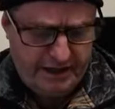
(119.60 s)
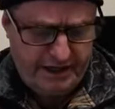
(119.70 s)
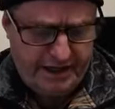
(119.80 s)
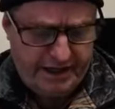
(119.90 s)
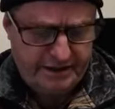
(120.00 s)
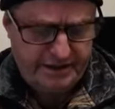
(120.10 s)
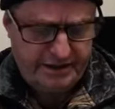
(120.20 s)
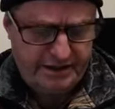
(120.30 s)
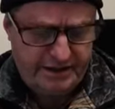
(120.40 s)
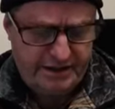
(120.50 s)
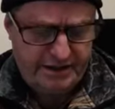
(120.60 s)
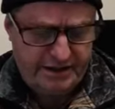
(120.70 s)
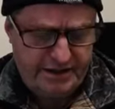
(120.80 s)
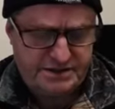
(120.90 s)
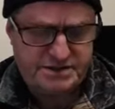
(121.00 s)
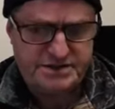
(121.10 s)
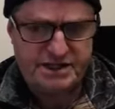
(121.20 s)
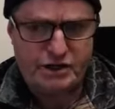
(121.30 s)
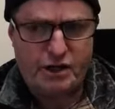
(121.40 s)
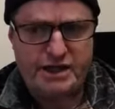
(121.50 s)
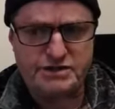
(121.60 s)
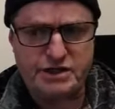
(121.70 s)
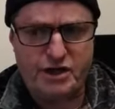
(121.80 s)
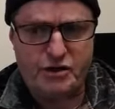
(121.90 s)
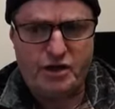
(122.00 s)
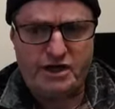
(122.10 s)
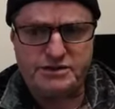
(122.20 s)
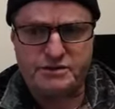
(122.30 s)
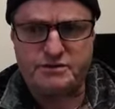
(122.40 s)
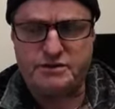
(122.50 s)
And he said I had to go, I had to